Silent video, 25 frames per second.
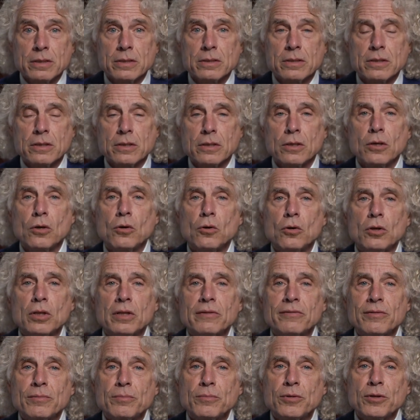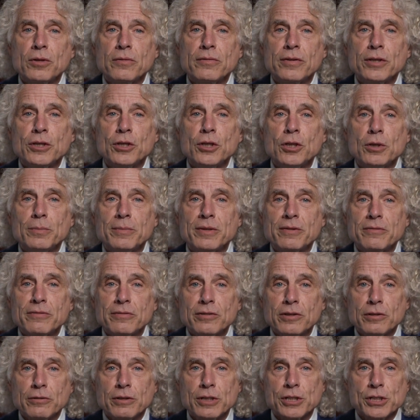to the goal of improving human
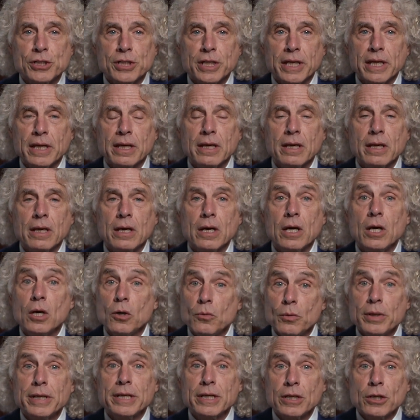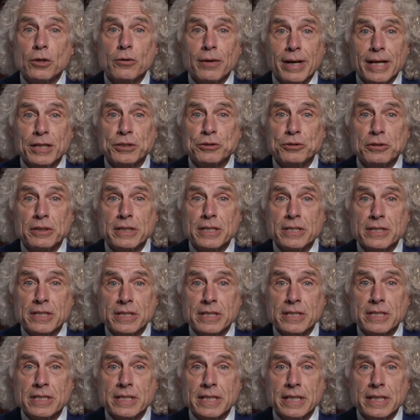flourishing, we can gradually
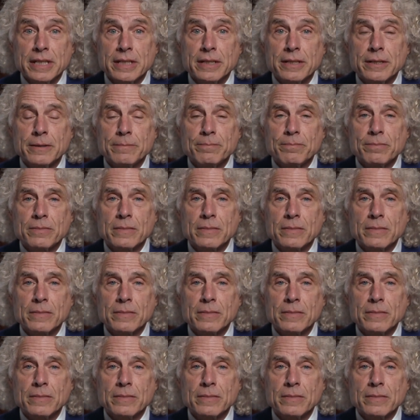succeed.